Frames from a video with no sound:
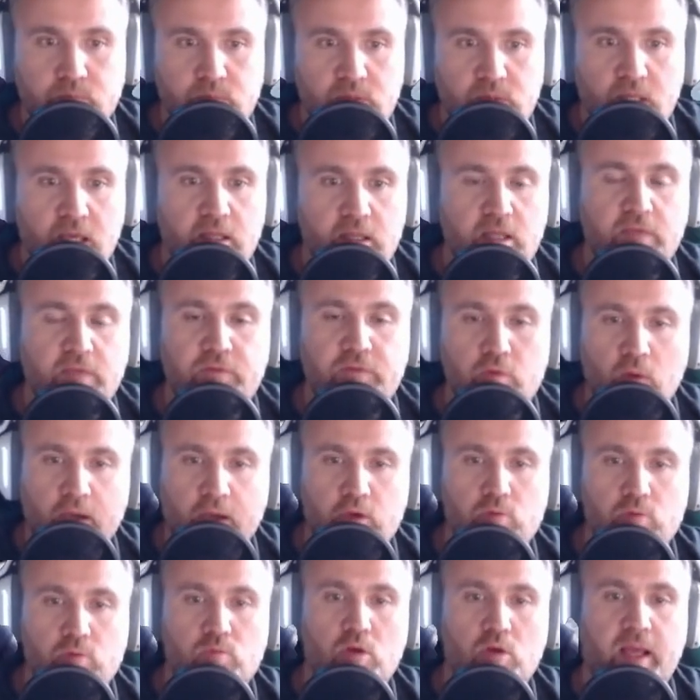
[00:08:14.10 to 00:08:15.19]
and if you
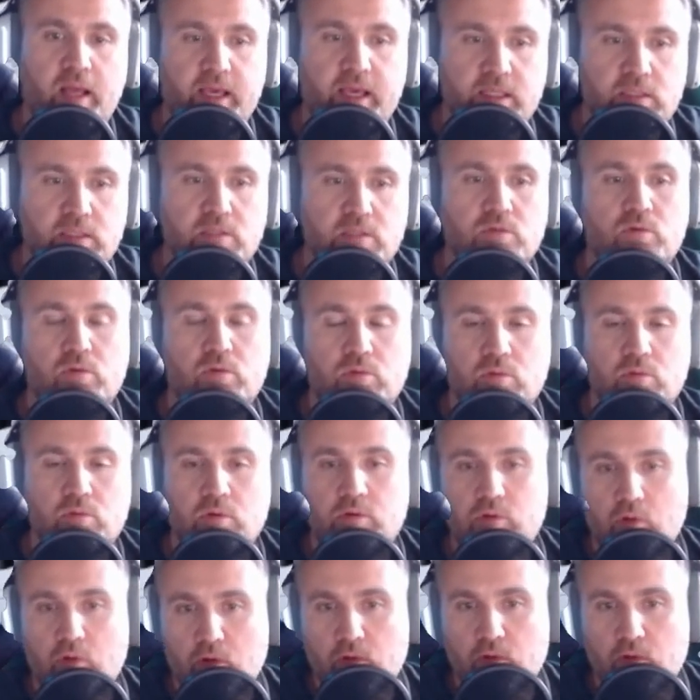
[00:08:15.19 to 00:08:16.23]
accumulate, you know,